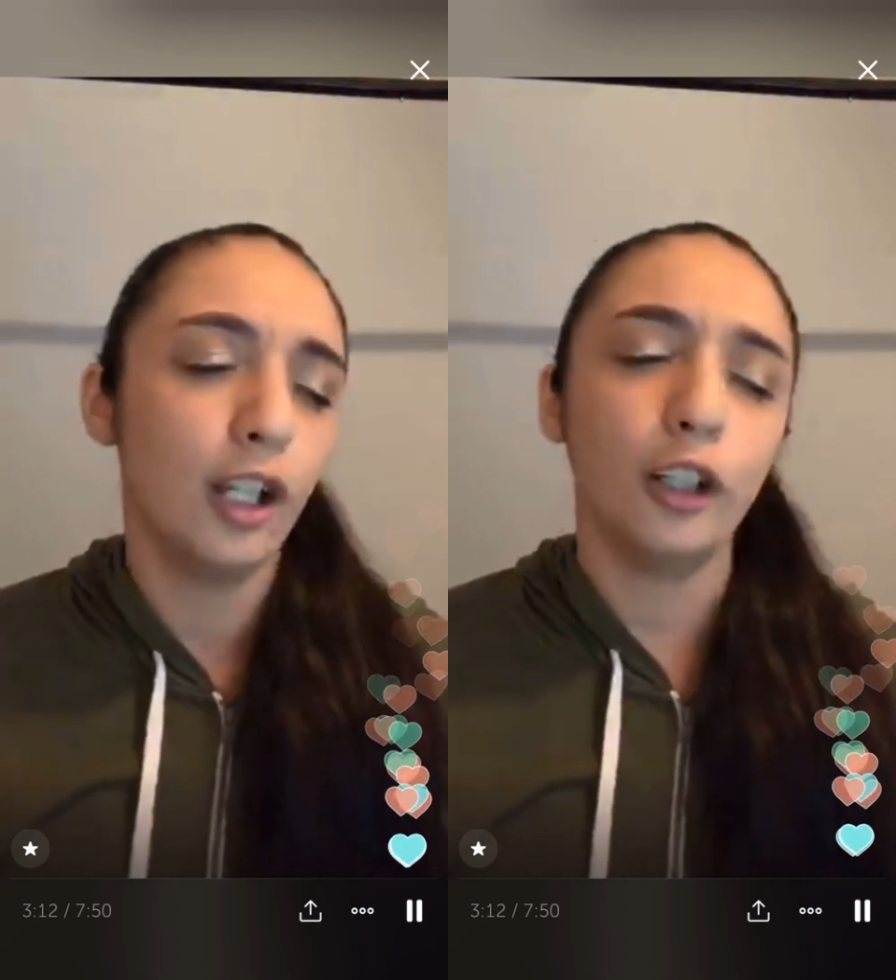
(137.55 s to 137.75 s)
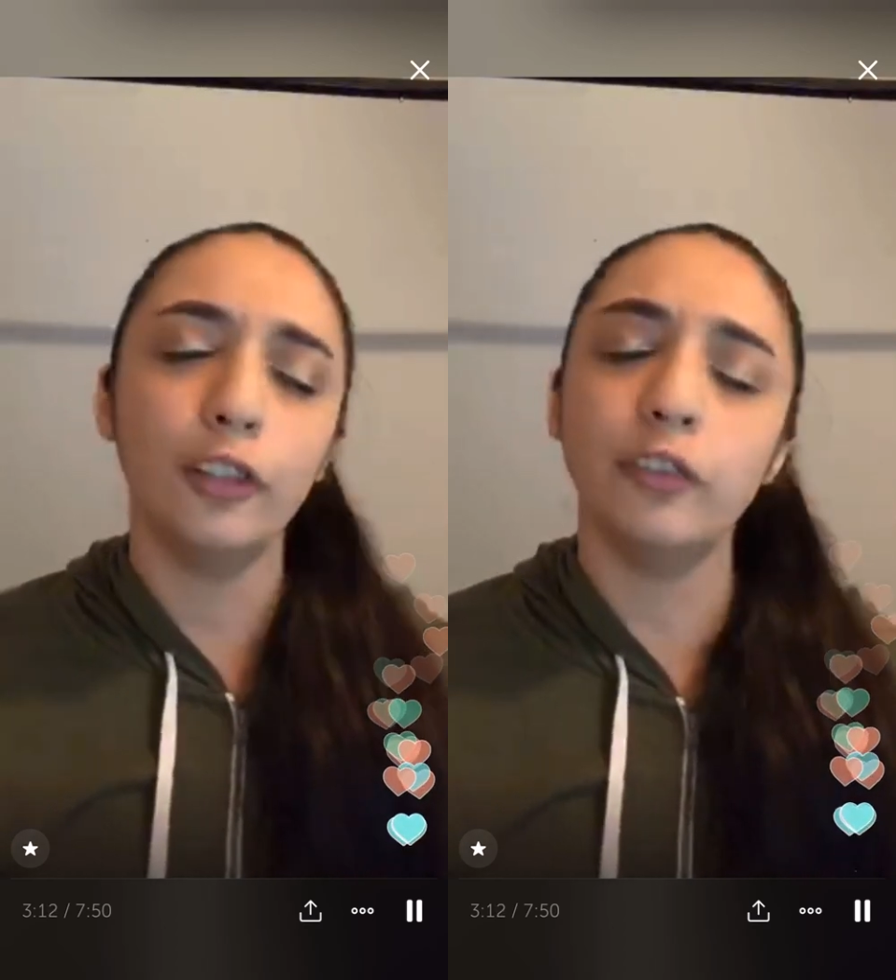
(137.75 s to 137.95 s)

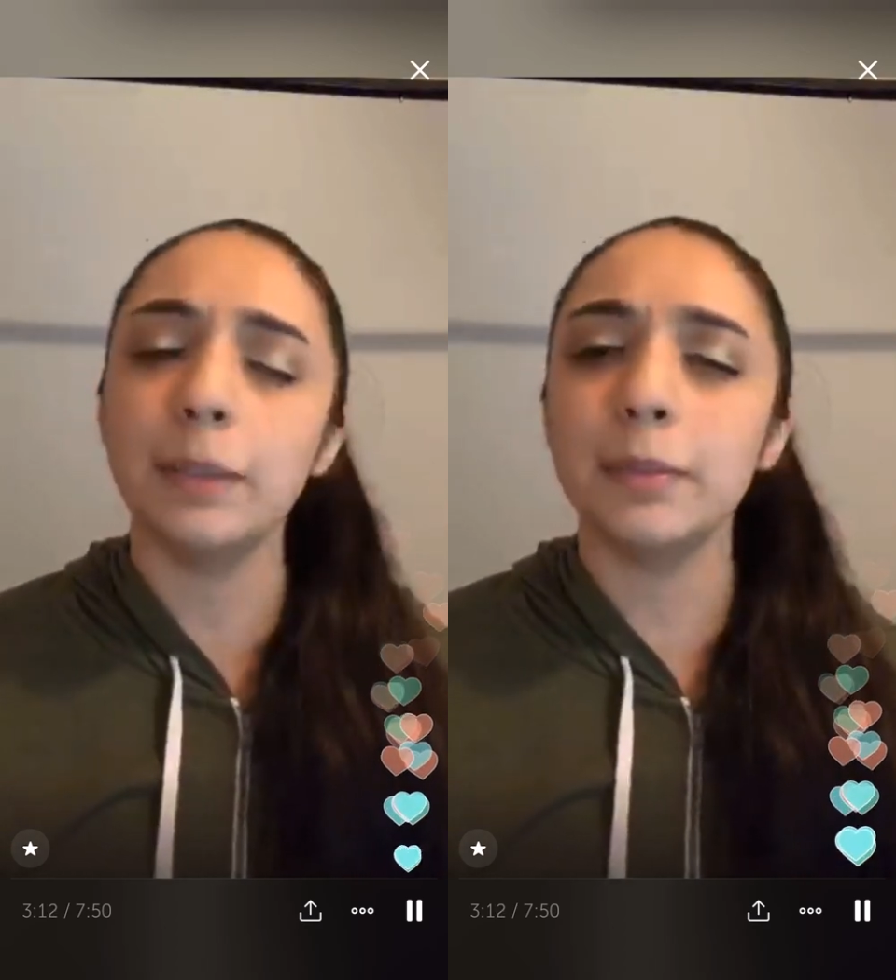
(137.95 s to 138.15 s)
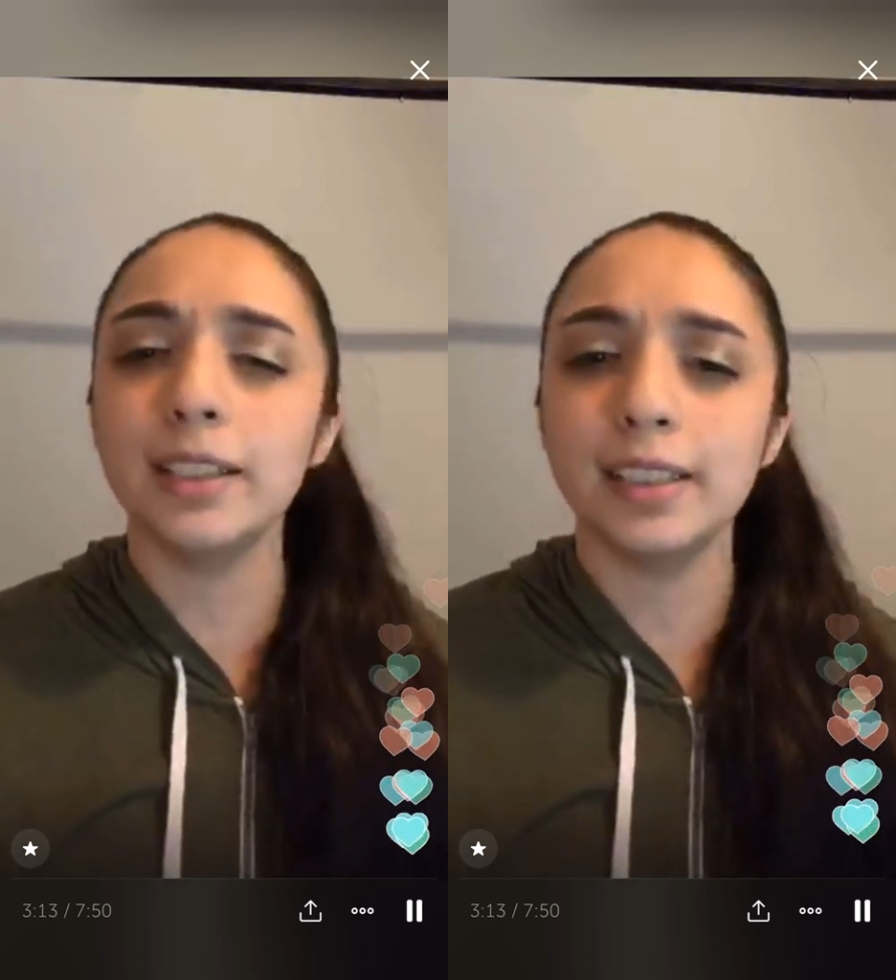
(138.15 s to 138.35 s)
who
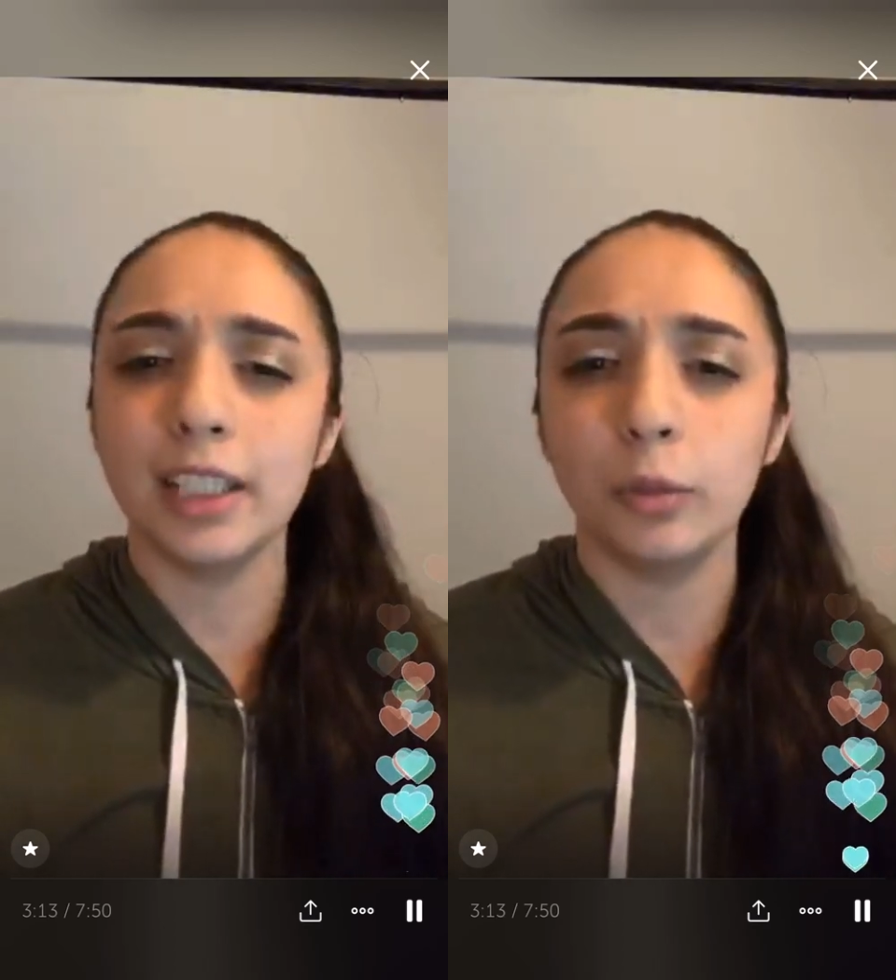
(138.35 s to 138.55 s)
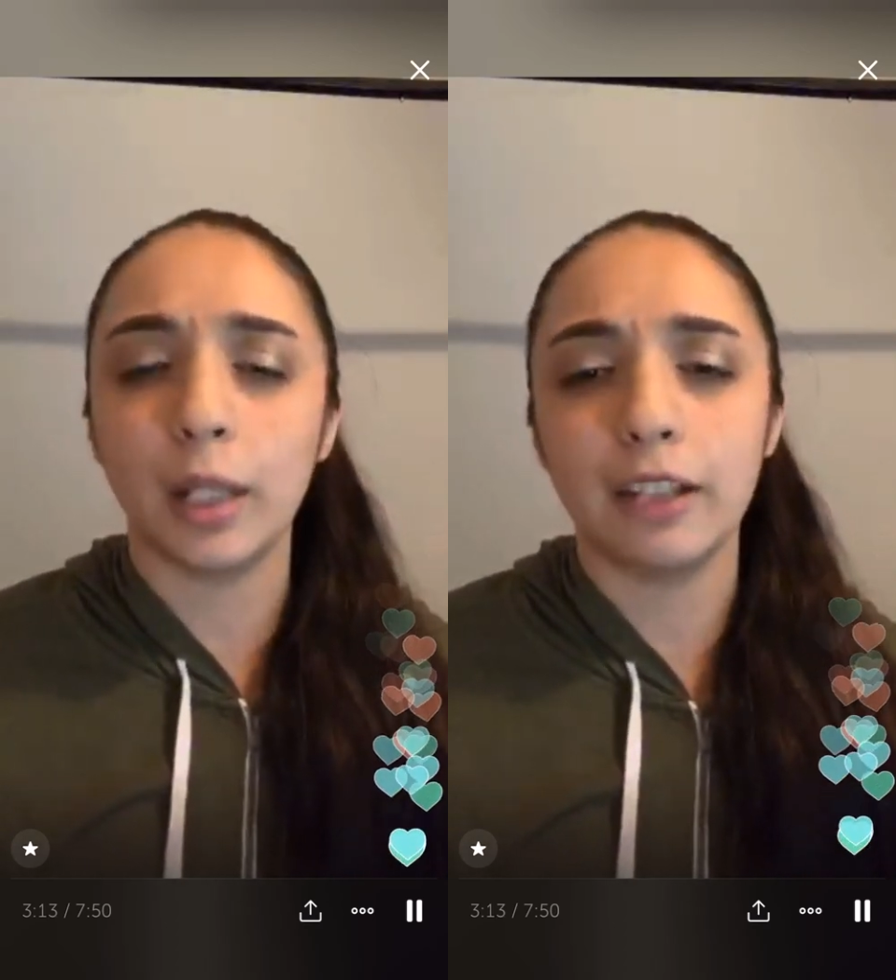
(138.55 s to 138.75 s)
flipped the
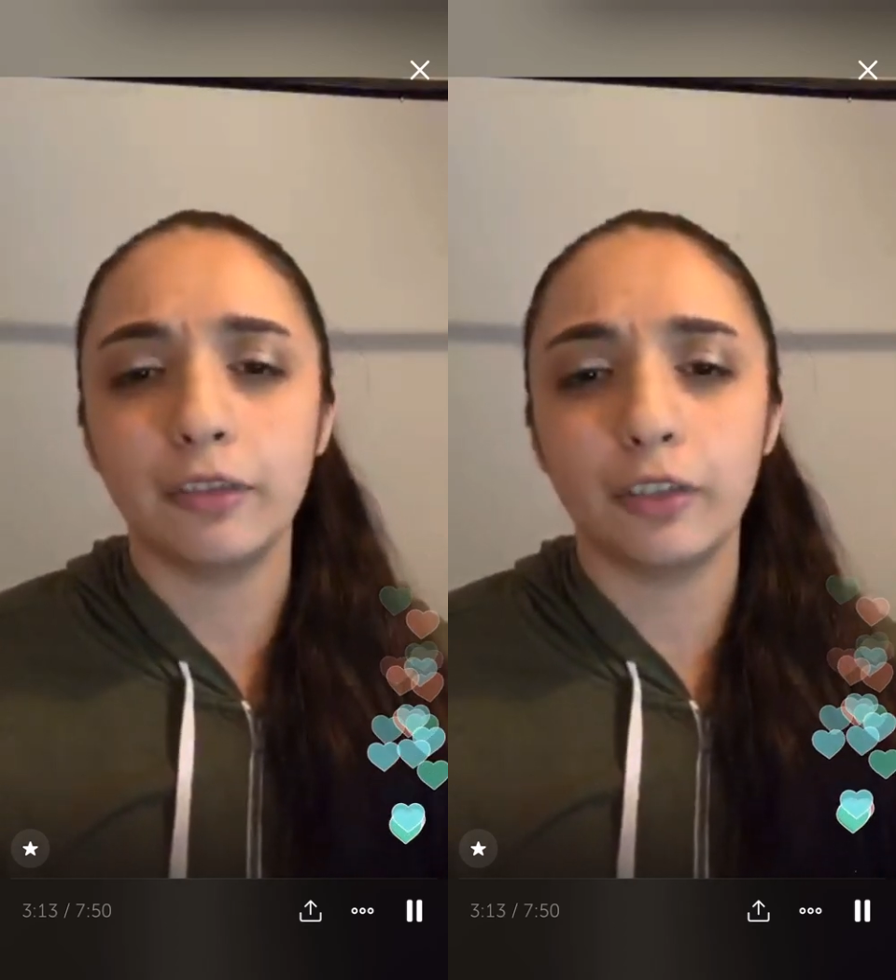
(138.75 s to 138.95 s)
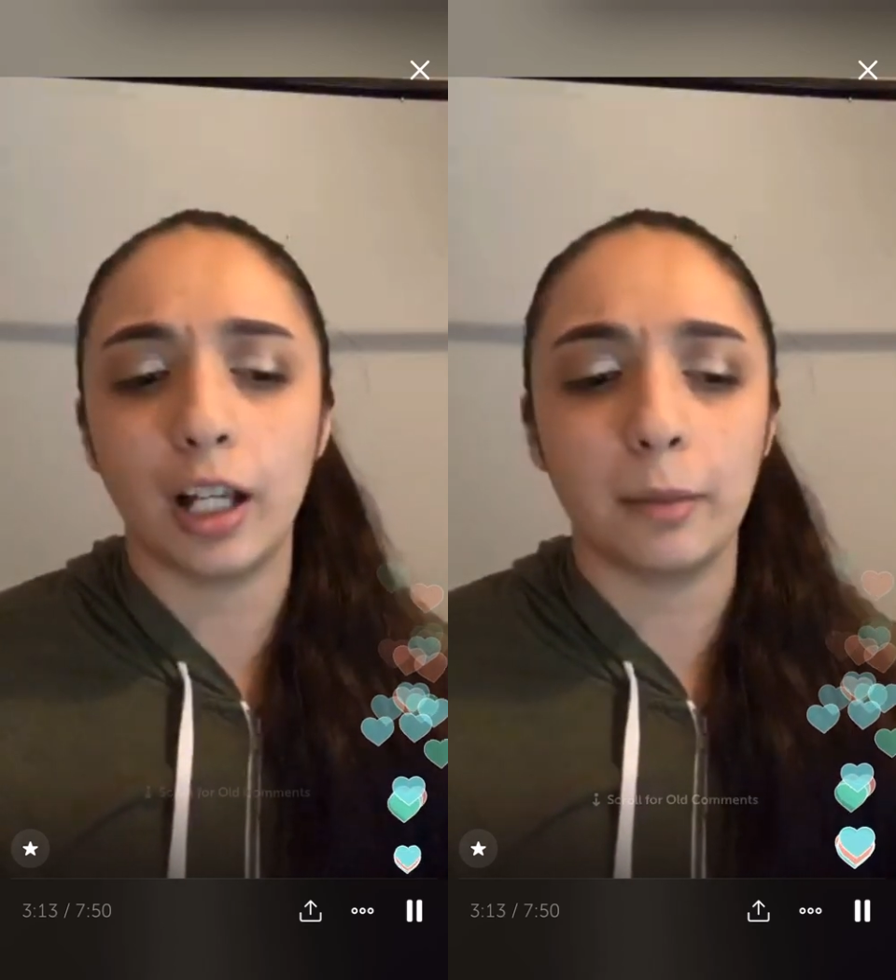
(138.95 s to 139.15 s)
seat away
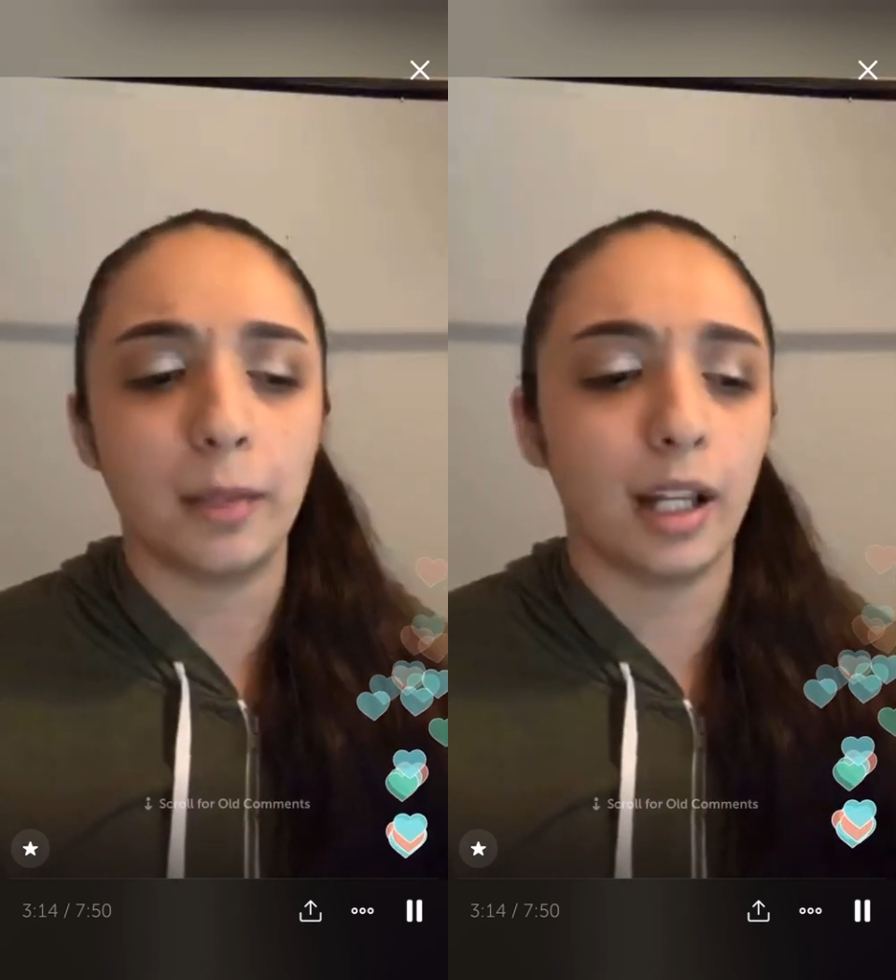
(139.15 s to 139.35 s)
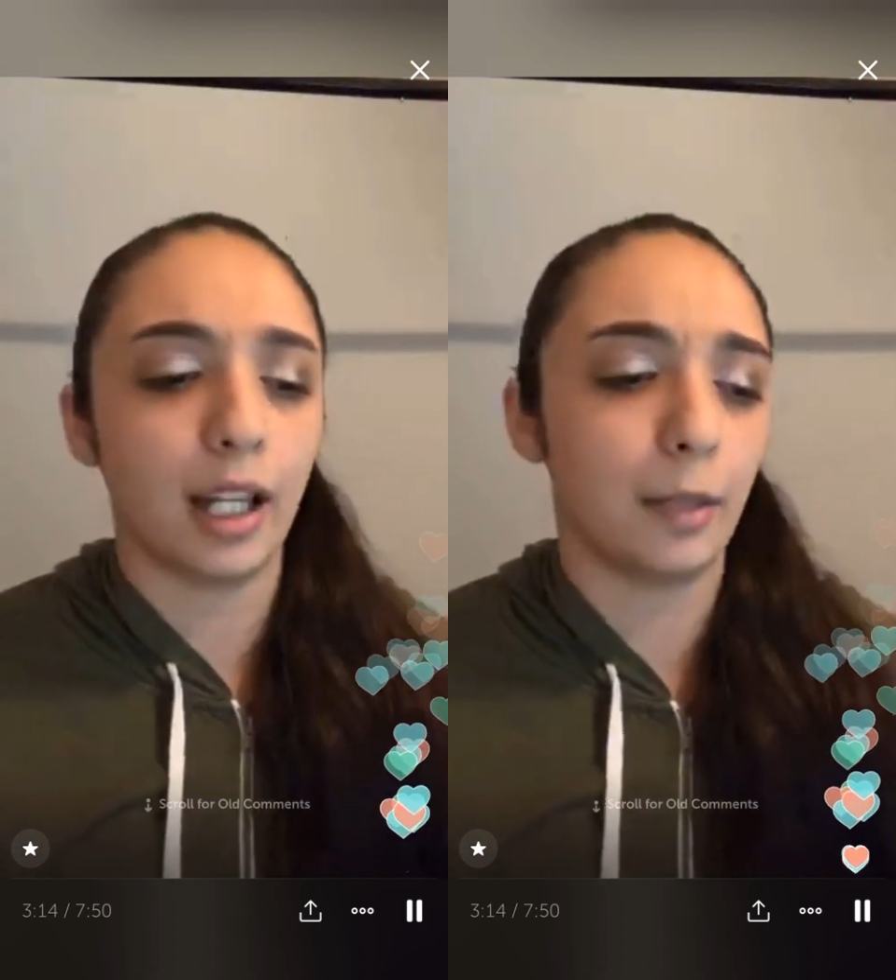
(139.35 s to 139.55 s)
from